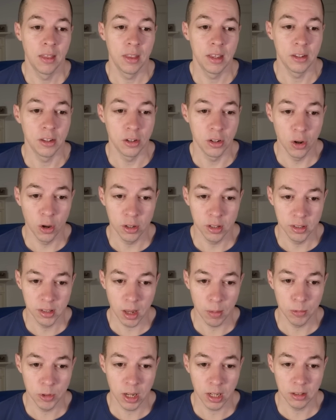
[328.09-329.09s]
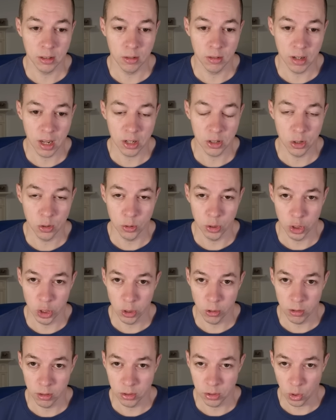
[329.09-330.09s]
These are not subject to national
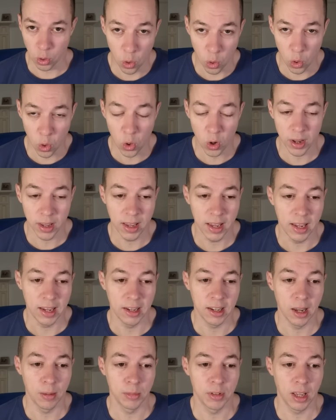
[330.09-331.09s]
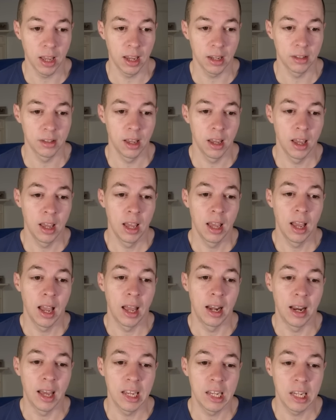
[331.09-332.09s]
insurance or income tax,
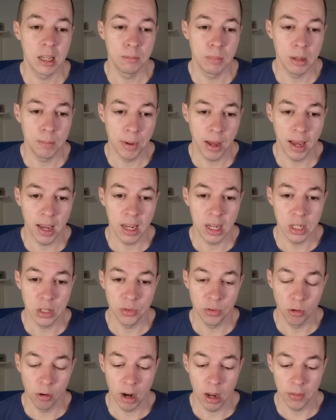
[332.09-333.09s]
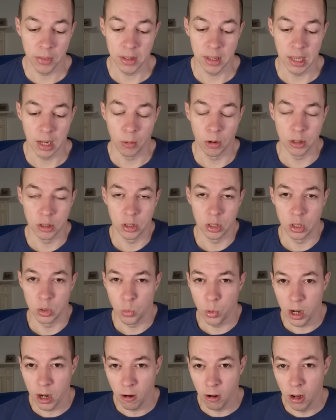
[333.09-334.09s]
and they can be paid throughout the year, which
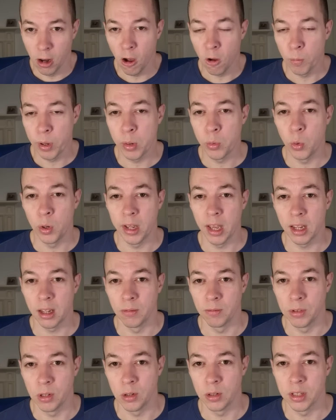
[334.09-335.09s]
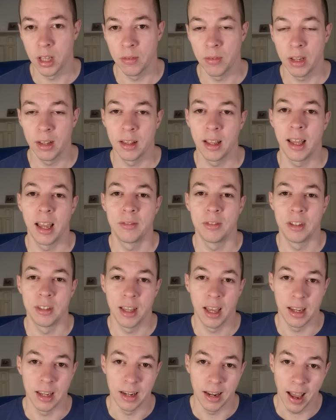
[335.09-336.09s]
is where a lot of people get confused. They think they have to
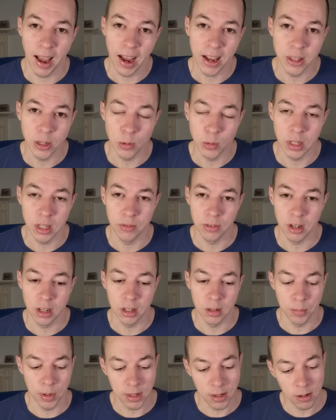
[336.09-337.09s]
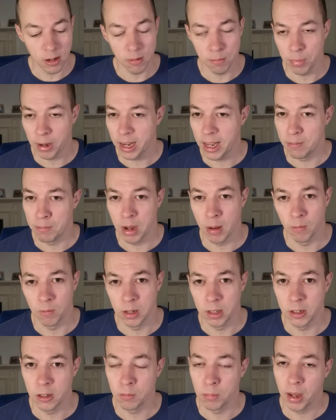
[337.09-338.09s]
take an annual dividend, but you can pay it
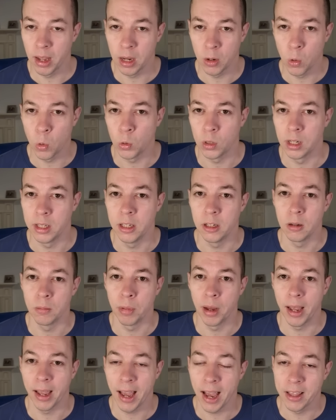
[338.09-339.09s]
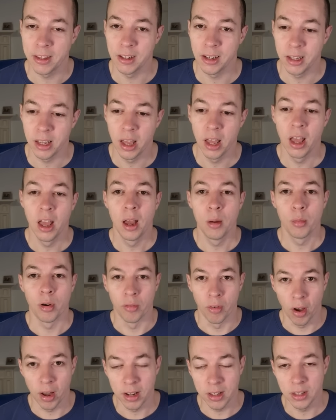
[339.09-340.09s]
monthly, you can pay it quarterly, you can pay it annually,
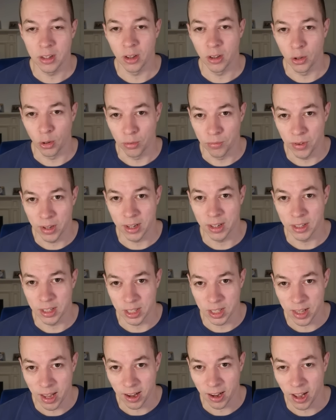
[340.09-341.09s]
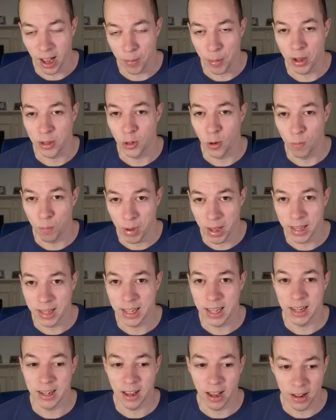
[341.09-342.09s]
providing your figures stack up and you're
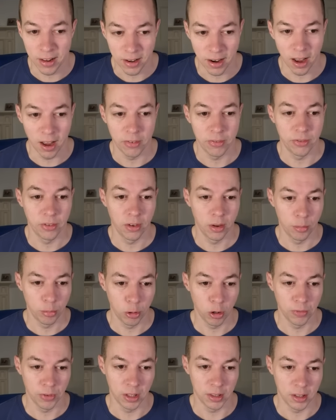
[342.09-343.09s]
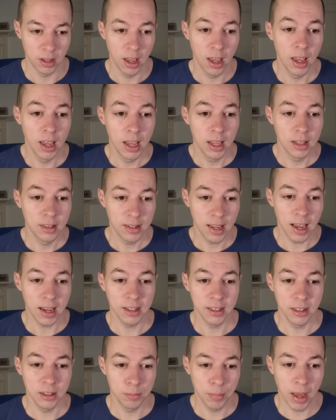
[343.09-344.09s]
making enough profit.
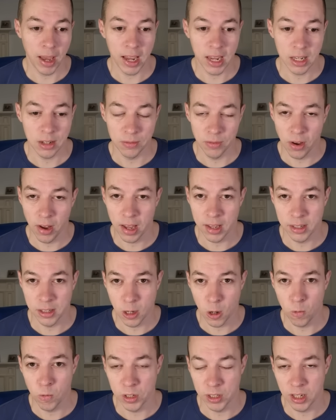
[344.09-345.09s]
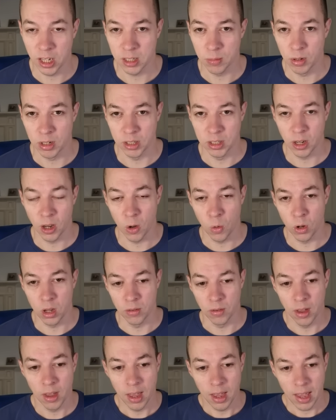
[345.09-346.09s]
Tax is paid via self assessment. So,
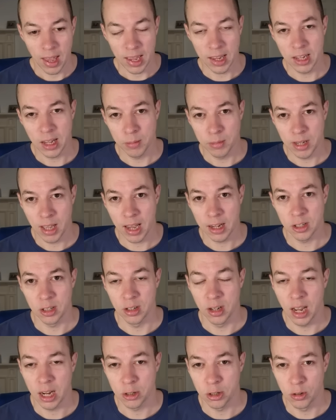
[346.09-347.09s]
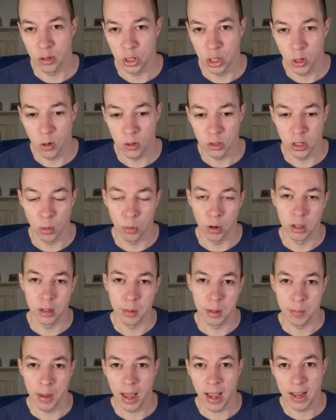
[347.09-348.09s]
with income tax and national insurance, you're probably
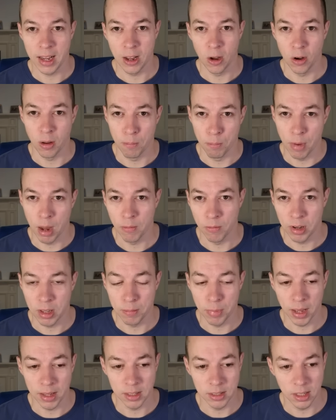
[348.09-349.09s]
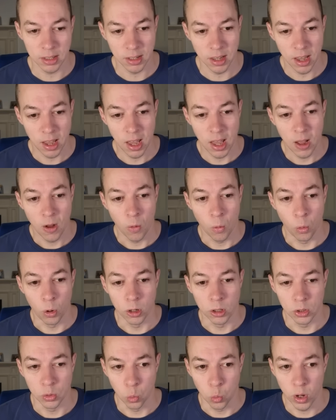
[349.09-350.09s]
going to be paying it on a monthly basis.
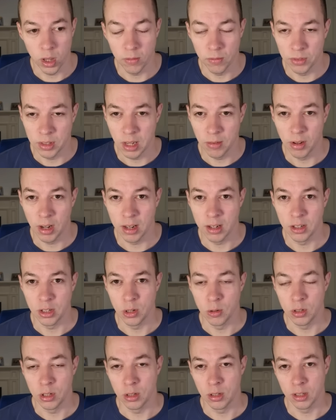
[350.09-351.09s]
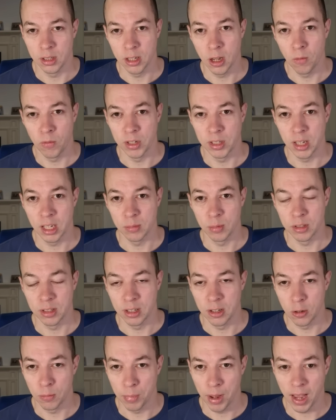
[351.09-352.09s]
Whereas with dividends, you'd do your self assessments
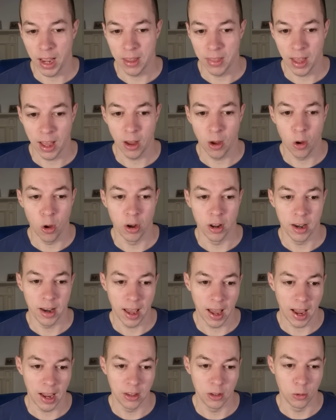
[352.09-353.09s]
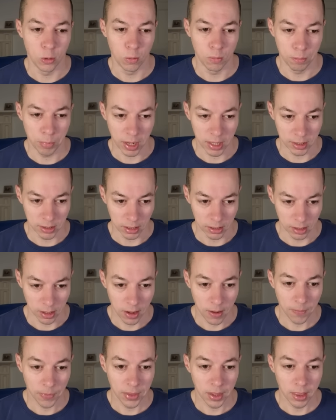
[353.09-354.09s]
and you'd pay that on an annual basis.
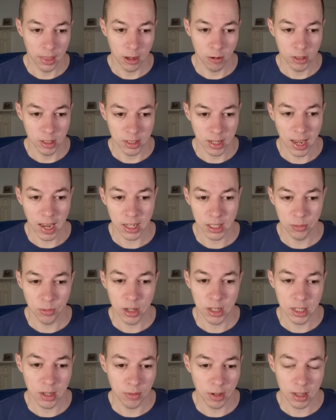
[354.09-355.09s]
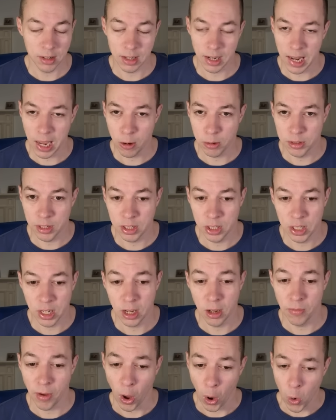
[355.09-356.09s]
There is a tax free dividend allowance this
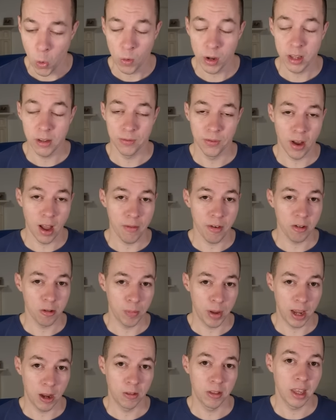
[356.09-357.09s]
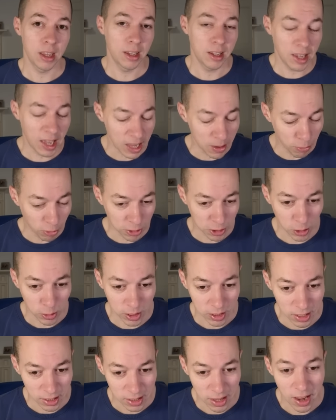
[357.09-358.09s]
year of only £500. They keep
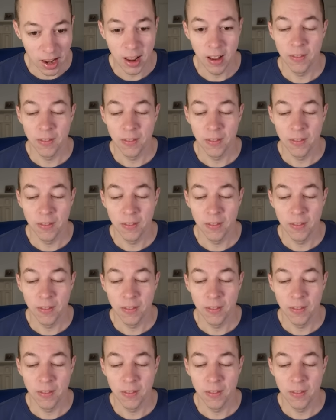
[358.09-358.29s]
reducing this.